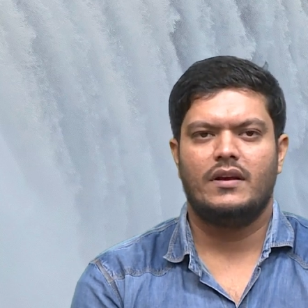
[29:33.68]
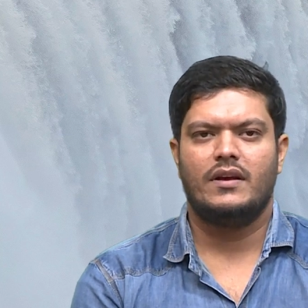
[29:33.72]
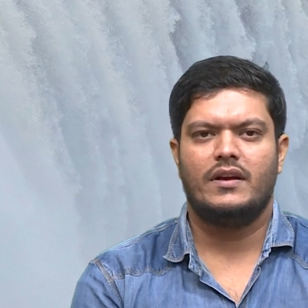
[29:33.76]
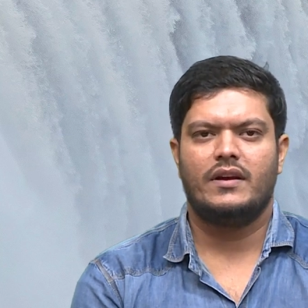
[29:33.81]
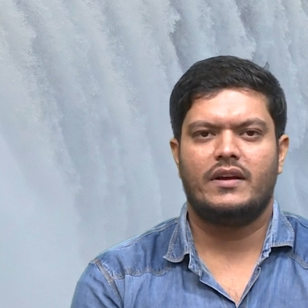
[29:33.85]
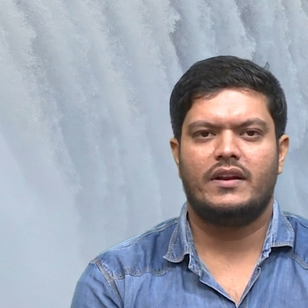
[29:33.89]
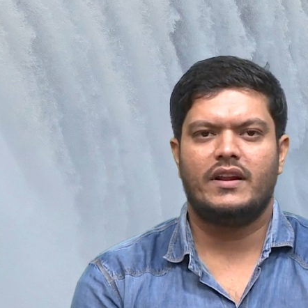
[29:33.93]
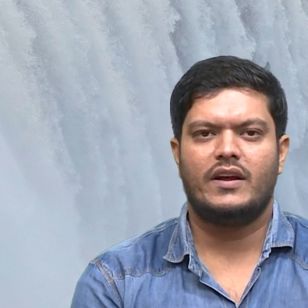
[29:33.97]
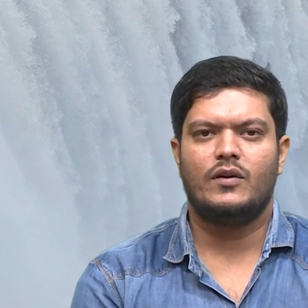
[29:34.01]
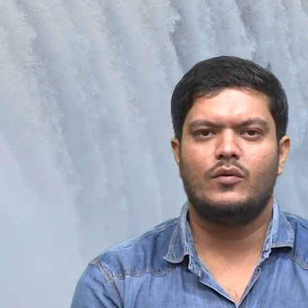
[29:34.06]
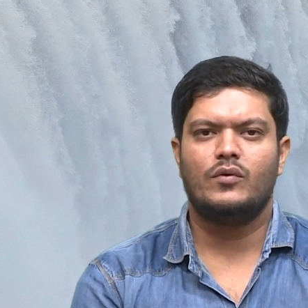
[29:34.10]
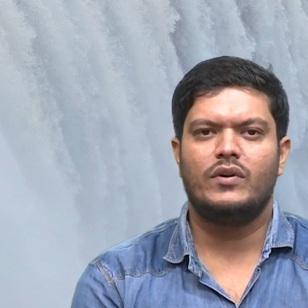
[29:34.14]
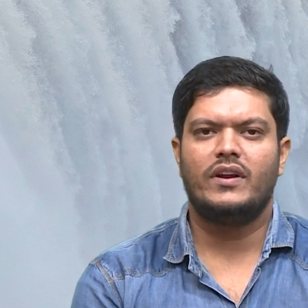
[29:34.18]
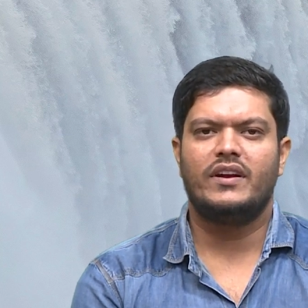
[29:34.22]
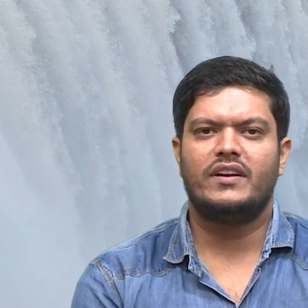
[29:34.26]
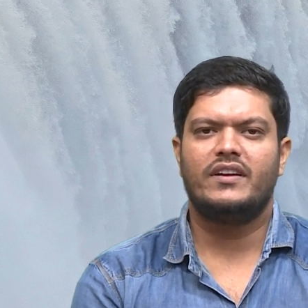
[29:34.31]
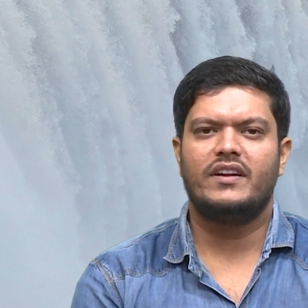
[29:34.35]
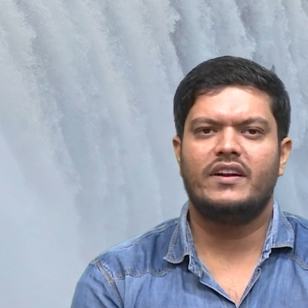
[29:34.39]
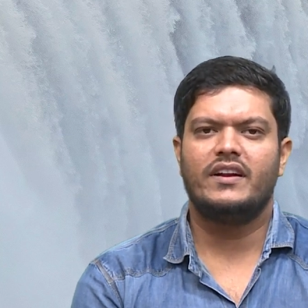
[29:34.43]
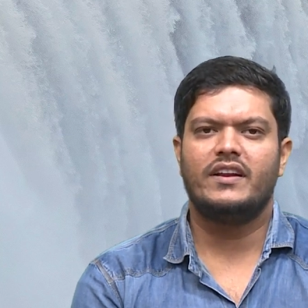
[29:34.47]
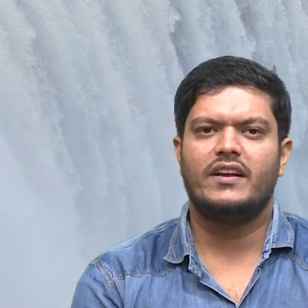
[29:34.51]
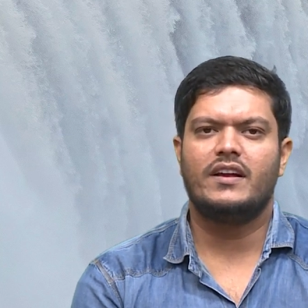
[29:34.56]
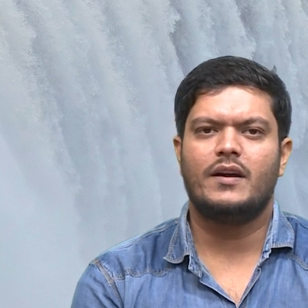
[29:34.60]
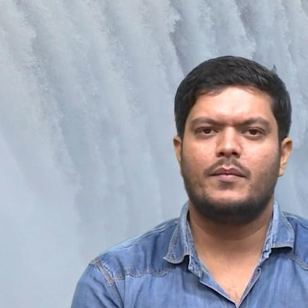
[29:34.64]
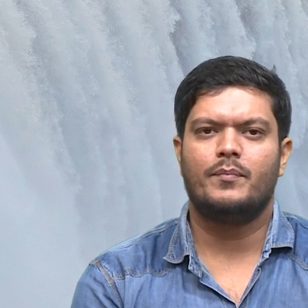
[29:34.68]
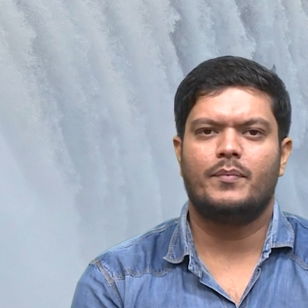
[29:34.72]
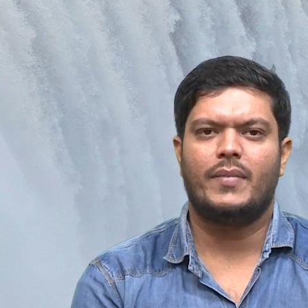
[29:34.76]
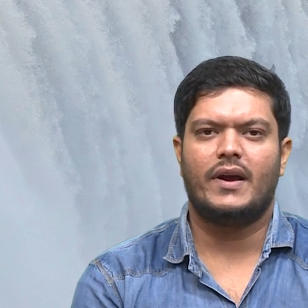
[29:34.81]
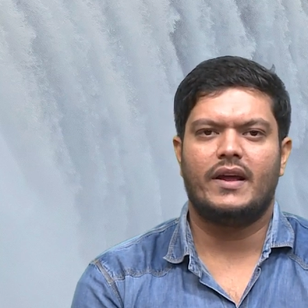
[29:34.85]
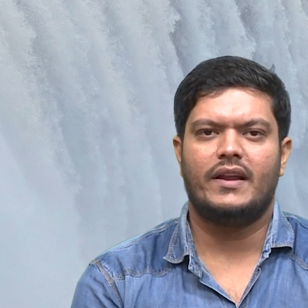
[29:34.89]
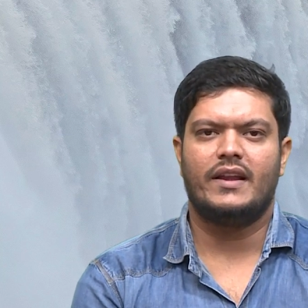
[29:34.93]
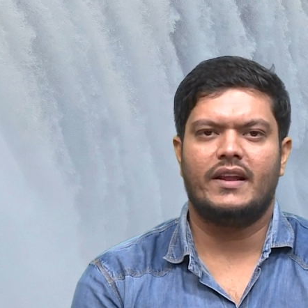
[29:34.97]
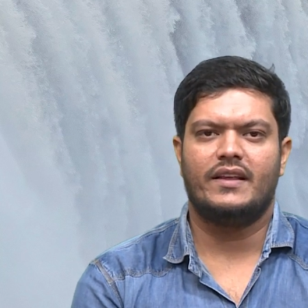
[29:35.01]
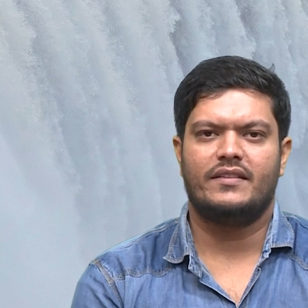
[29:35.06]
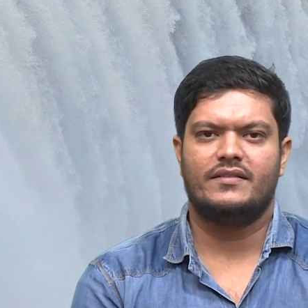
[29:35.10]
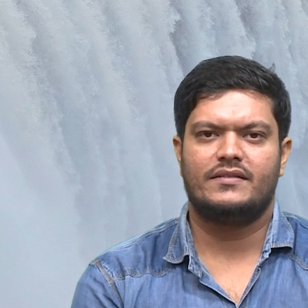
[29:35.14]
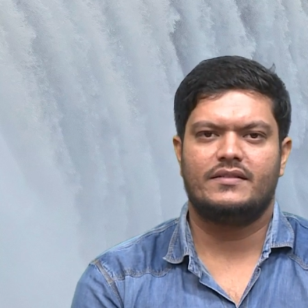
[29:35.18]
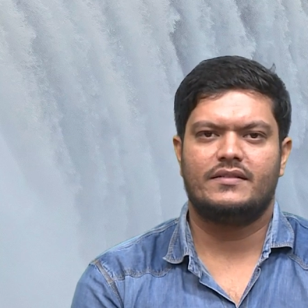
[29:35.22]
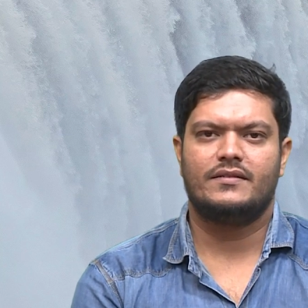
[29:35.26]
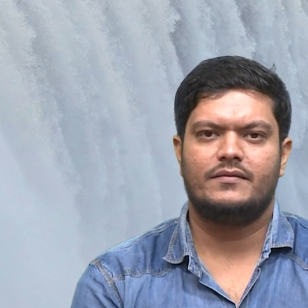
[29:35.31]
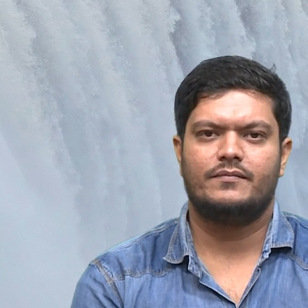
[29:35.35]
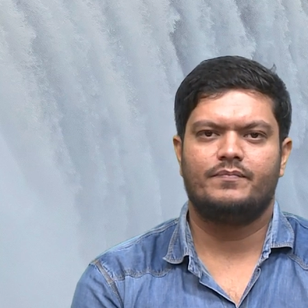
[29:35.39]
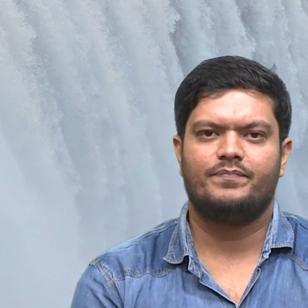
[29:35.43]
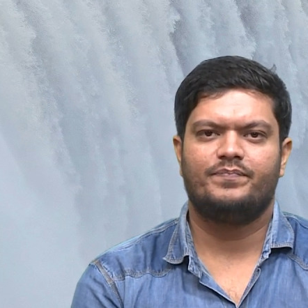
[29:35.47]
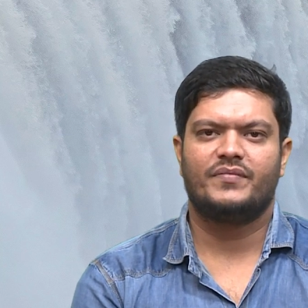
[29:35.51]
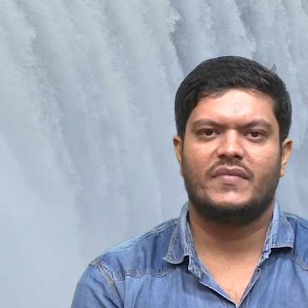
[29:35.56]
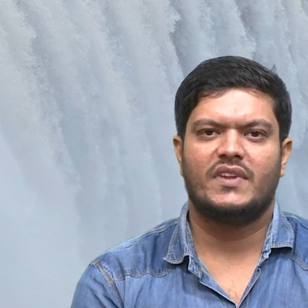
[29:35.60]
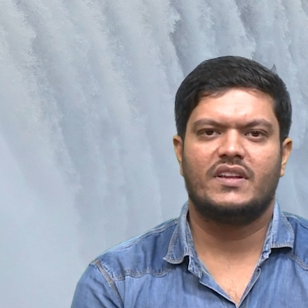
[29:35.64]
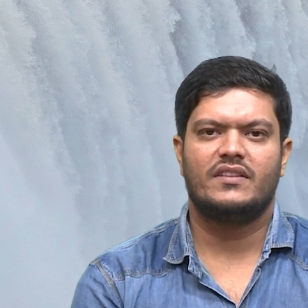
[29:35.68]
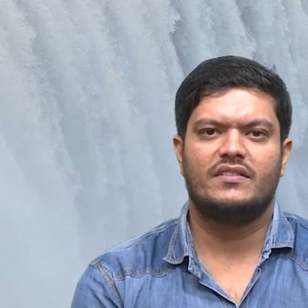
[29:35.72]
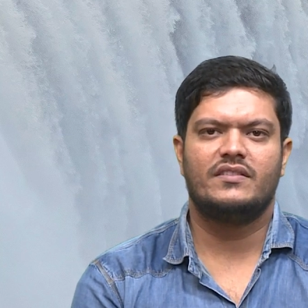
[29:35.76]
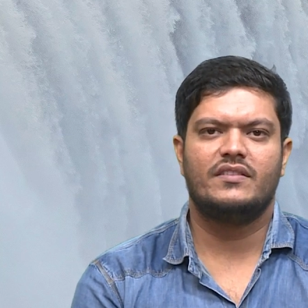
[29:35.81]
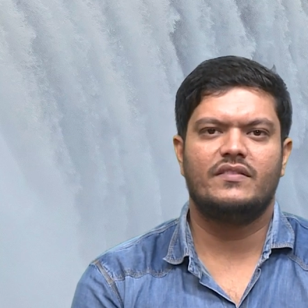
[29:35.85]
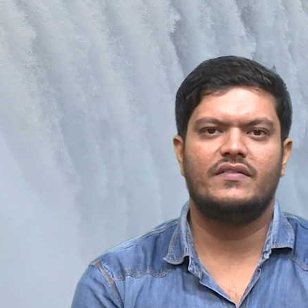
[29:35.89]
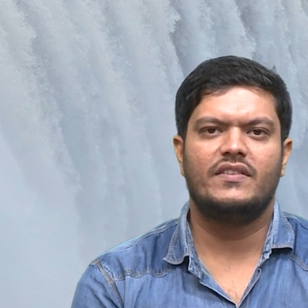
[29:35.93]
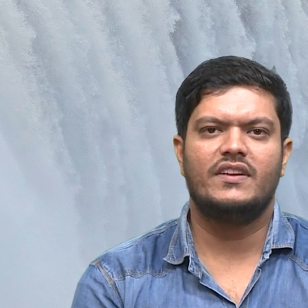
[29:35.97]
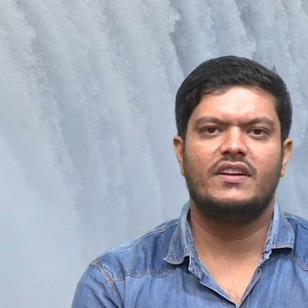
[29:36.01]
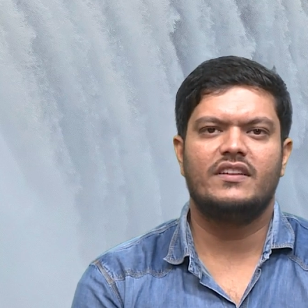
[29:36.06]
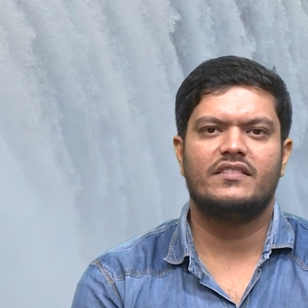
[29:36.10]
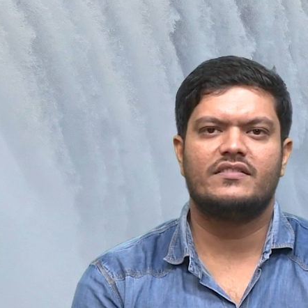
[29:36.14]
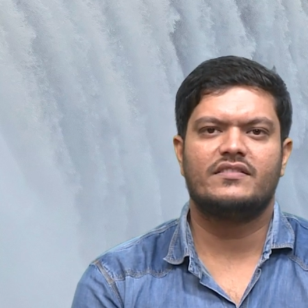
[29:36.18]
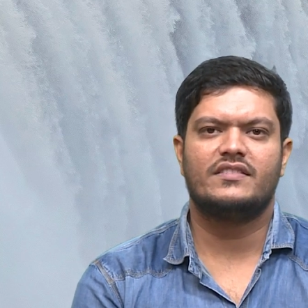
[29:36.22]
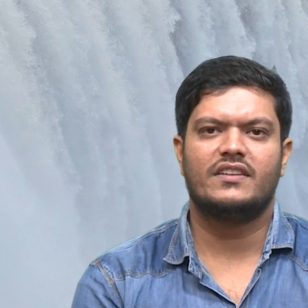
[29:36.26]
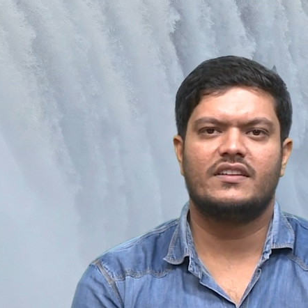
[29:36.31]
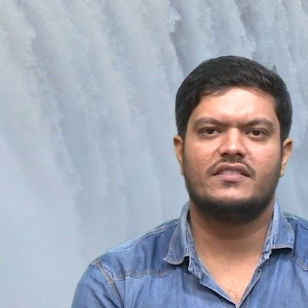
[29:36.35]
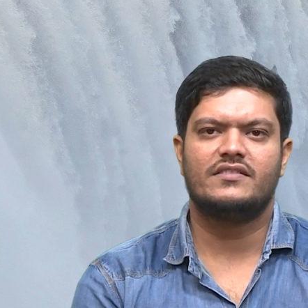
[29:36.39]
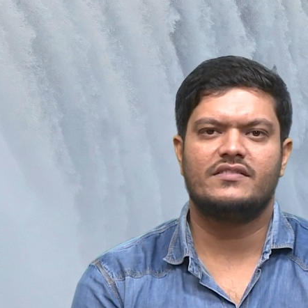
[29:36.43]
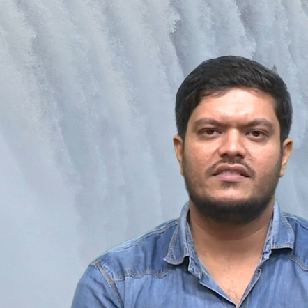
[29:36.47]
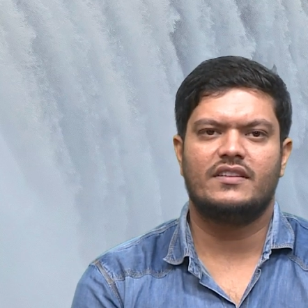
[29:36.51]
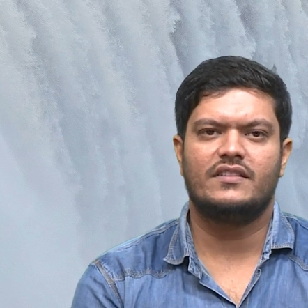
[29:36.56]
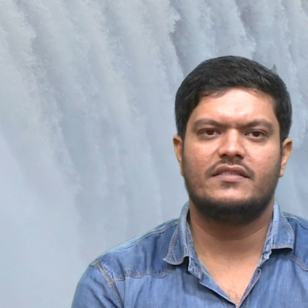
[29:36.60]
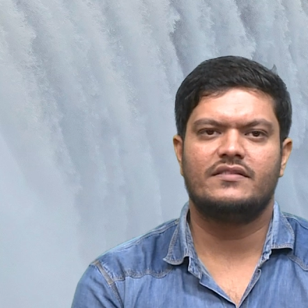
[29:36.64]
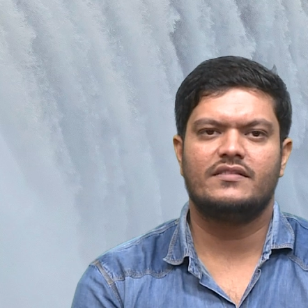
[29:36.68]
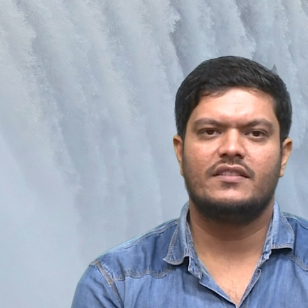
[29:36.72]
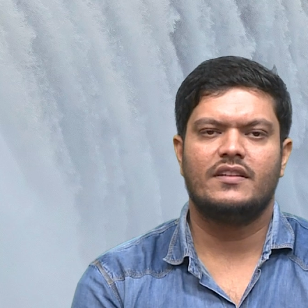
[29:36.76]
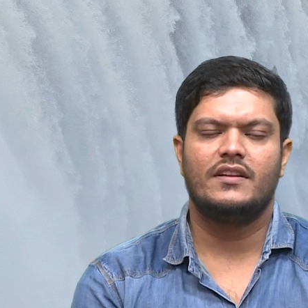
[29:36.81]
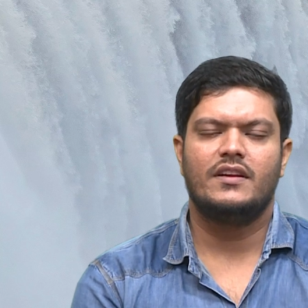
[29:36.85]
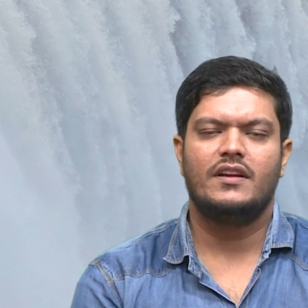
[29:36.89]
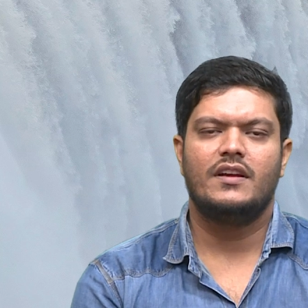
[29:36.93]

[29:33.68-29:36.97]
Regulatory compliance. Civil structures